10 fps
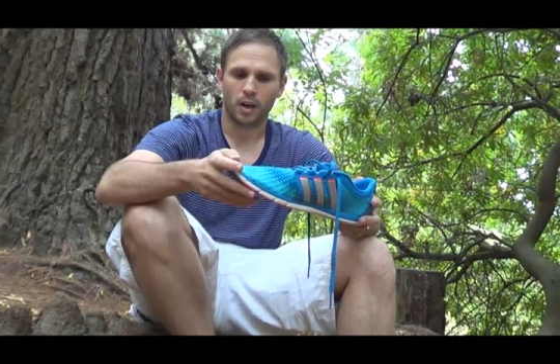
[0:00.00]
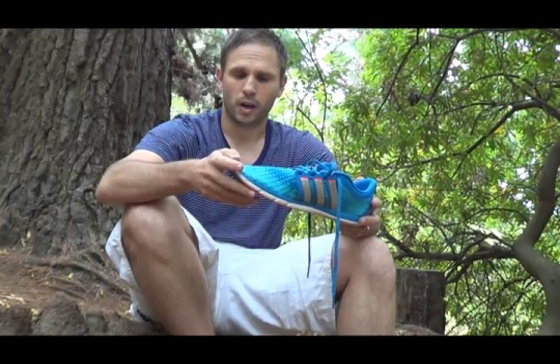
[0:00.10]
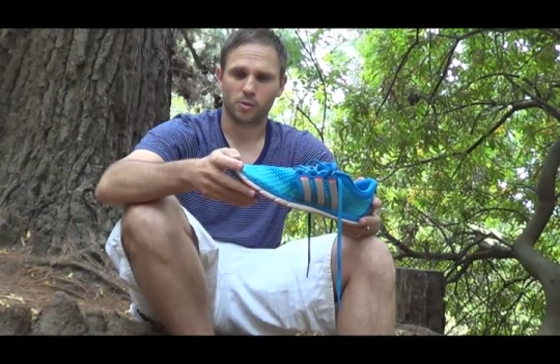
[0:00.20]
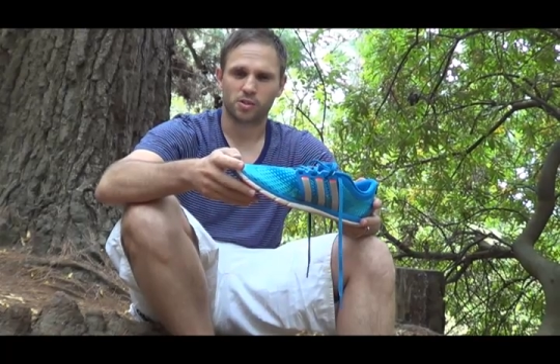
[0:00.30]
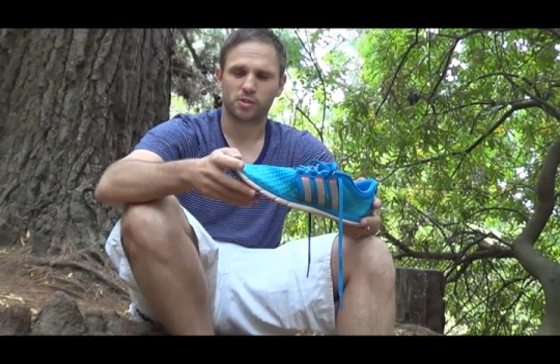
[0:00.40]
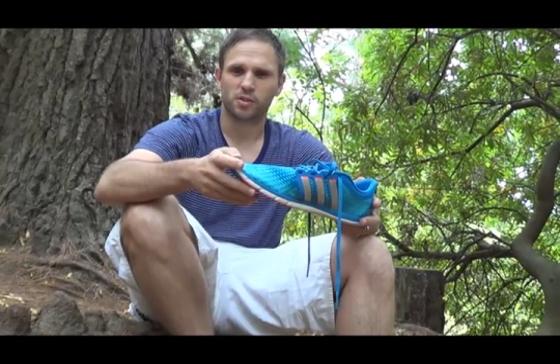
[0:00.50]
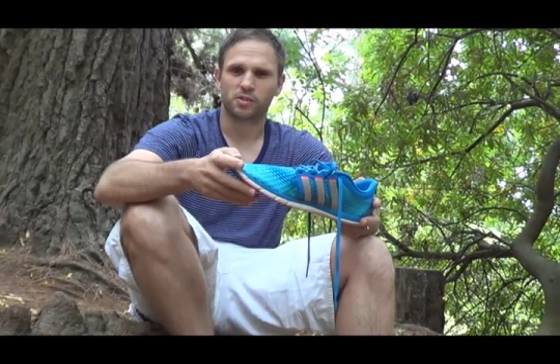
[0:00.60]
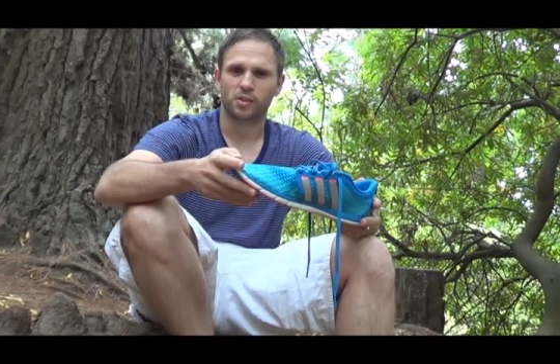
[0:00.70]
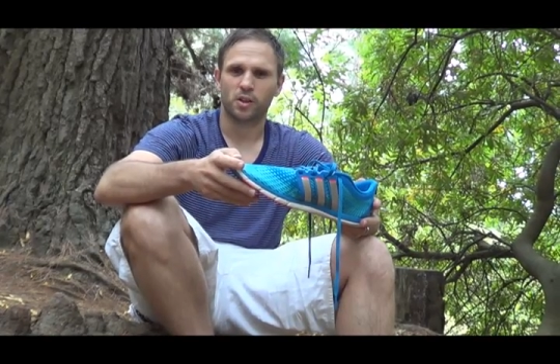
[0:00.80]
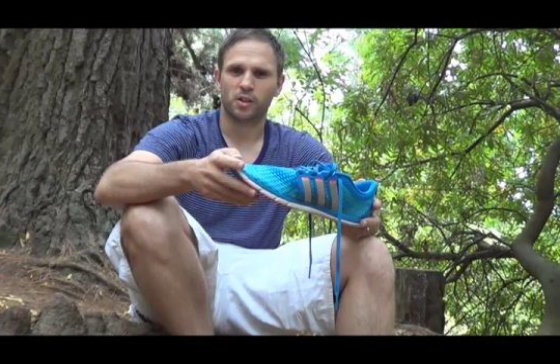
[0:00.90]
I would start
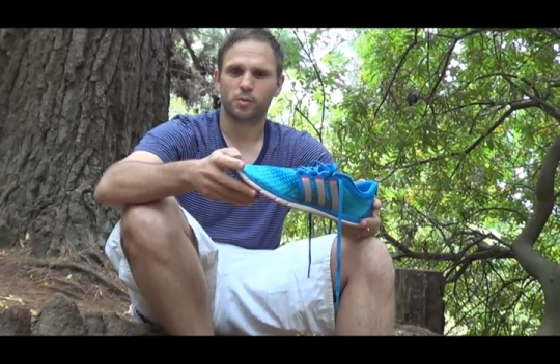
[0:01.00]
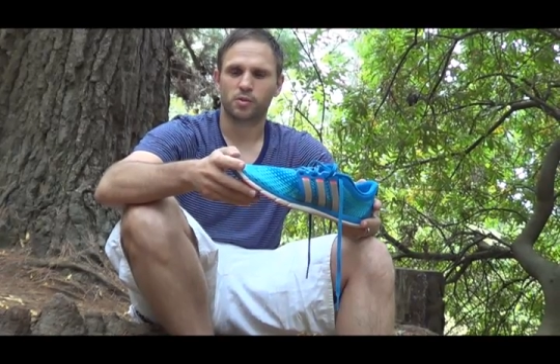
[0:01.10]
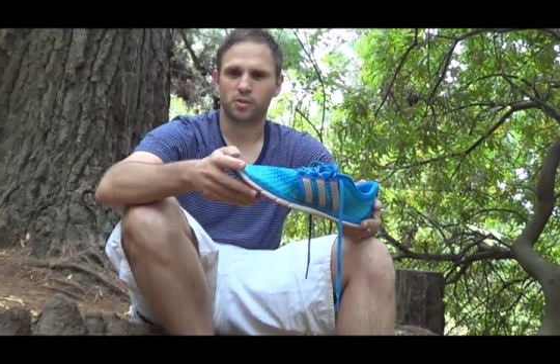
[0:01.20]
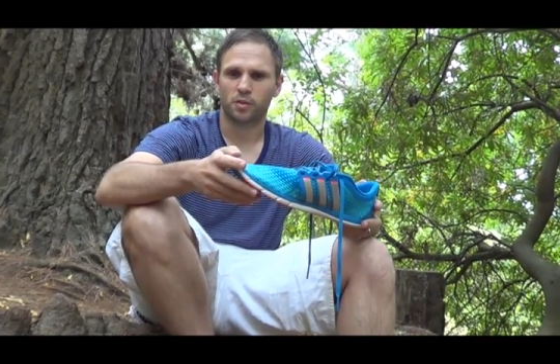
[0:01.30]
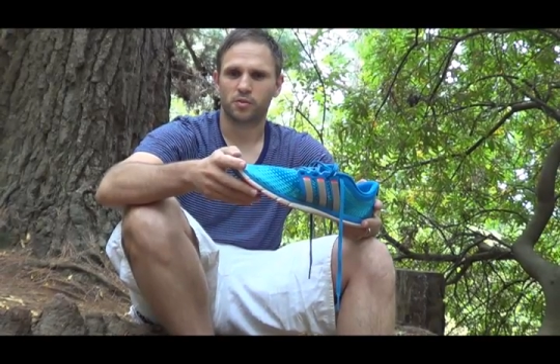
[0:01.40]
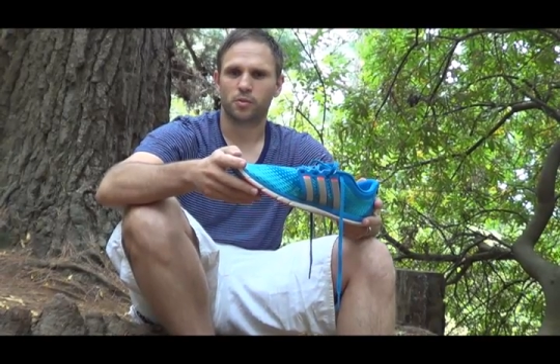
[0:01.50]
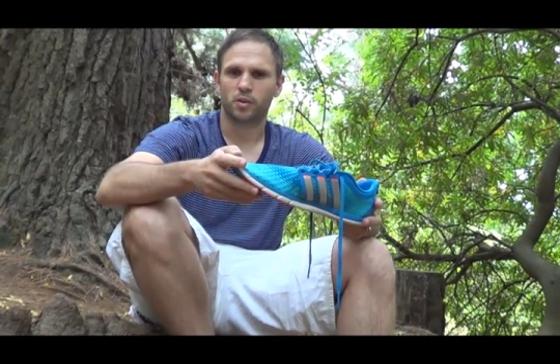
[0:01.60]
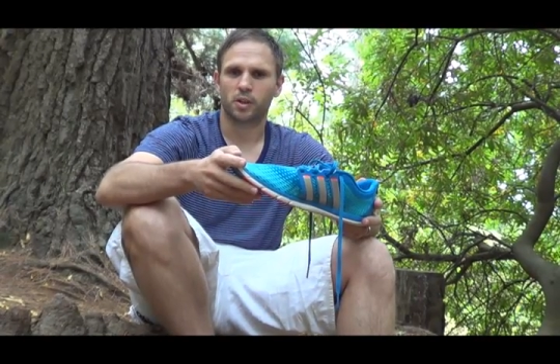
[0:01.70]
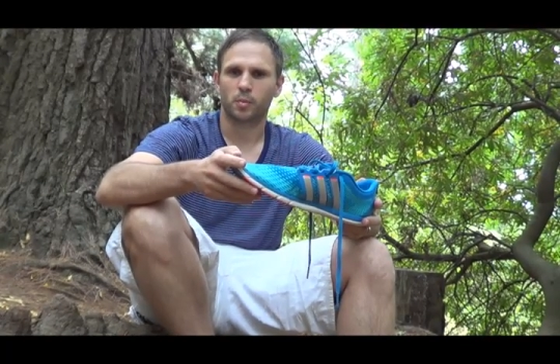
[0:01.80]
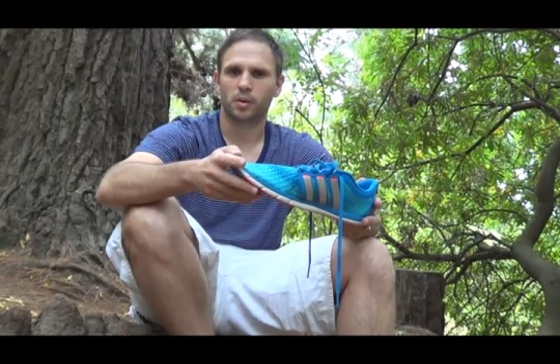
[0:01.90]
slowly, which is obviously
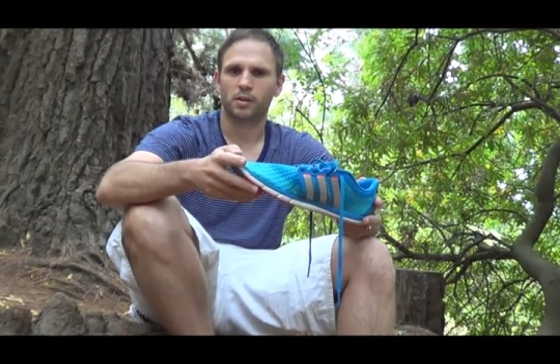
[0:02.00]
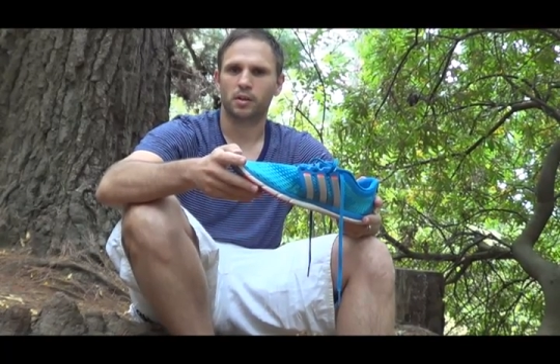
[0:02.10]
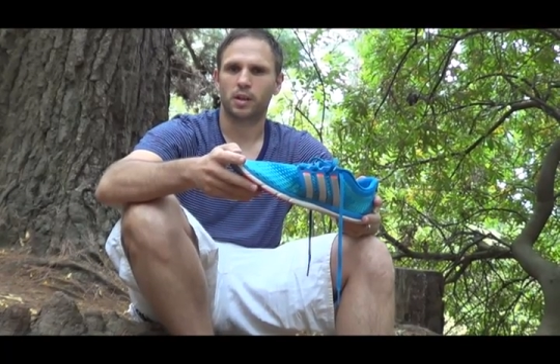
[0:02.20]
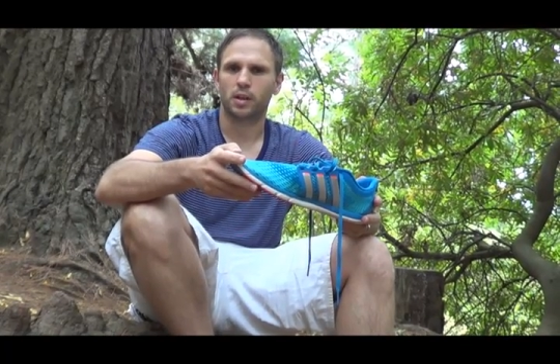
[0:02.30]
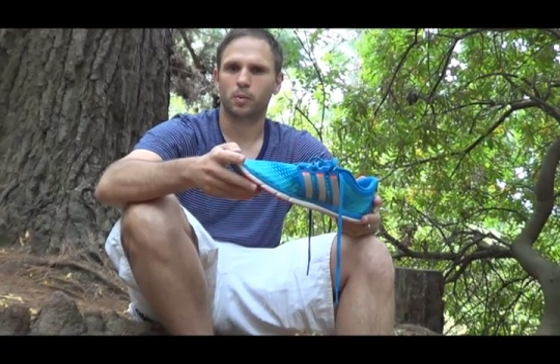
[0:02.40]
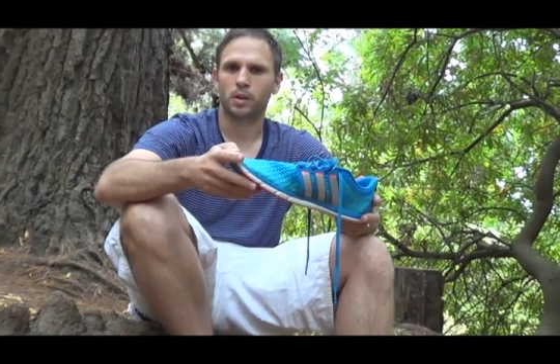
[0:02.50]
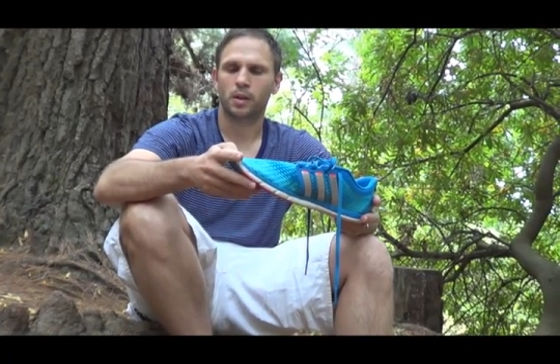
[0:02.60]
recommended anyway.